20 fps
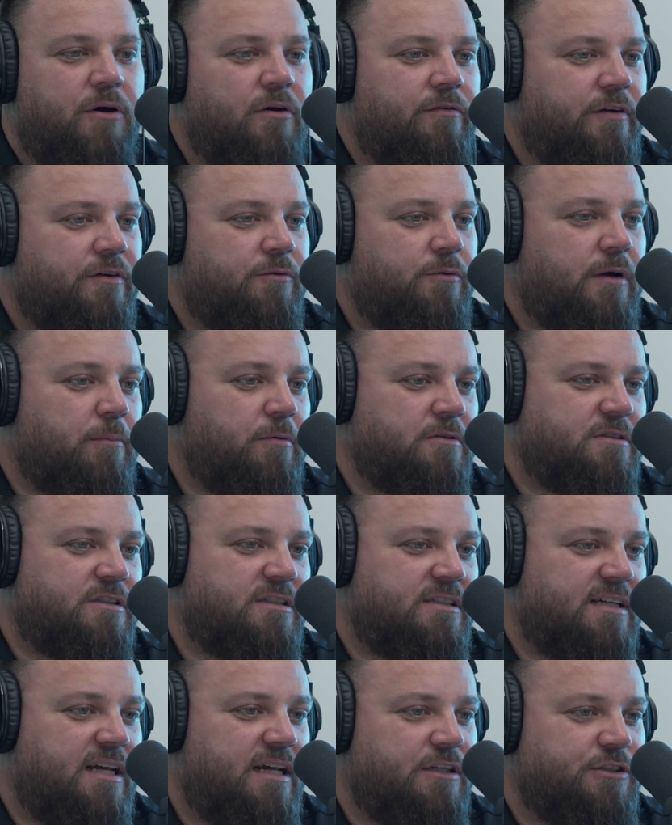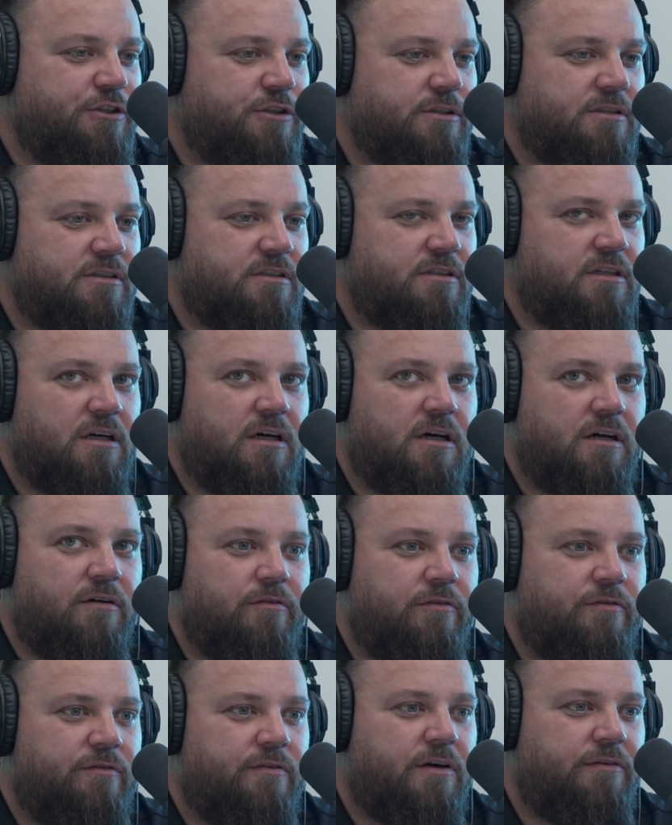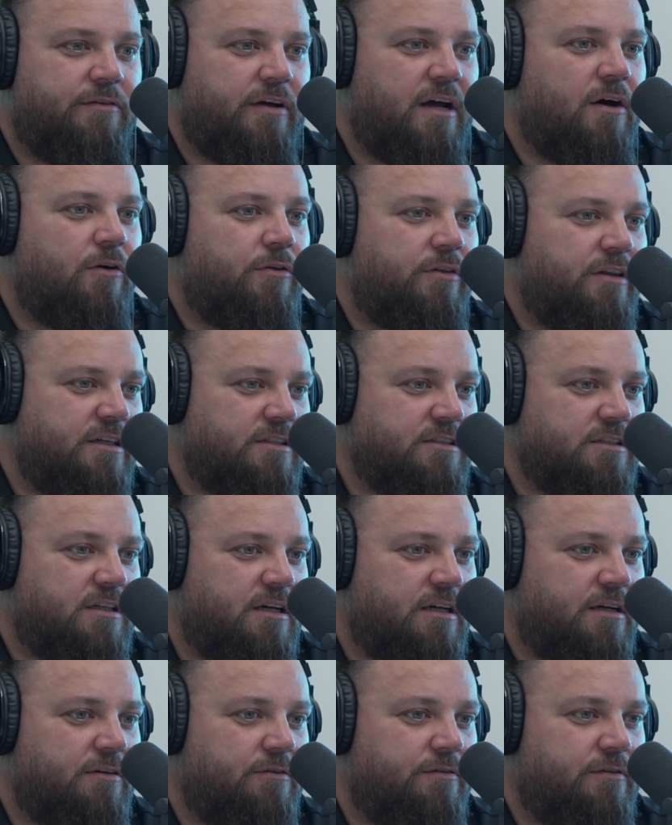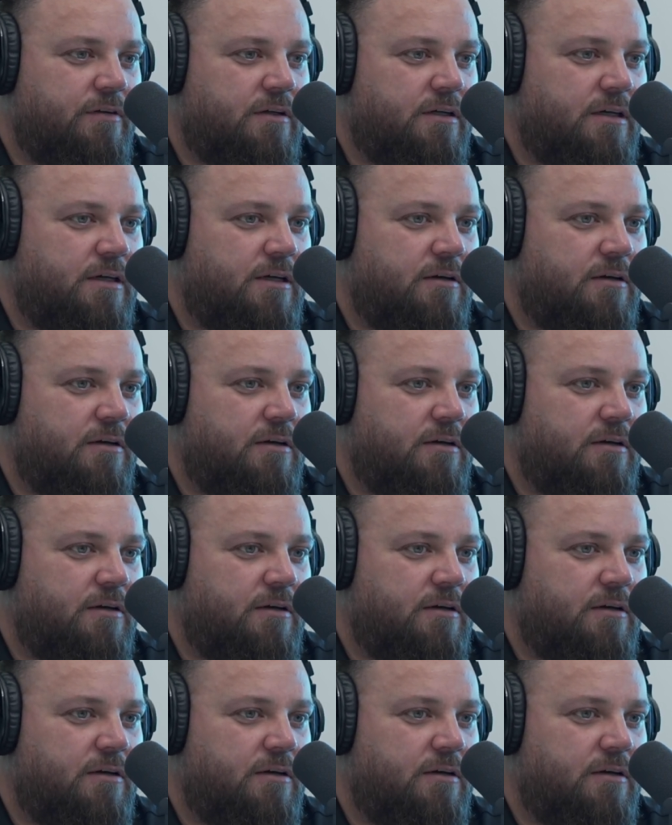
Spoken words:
perfect representations of how this kind of